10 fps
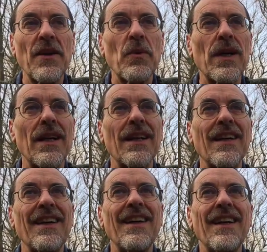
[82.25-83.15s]
Well,
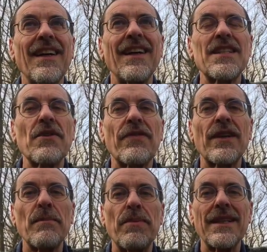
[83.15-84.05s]
it's a
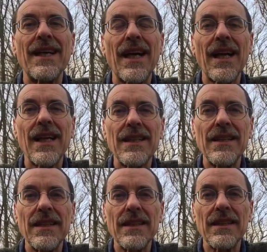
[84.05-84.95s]
very banal
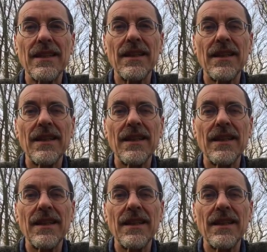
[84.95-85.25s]
idea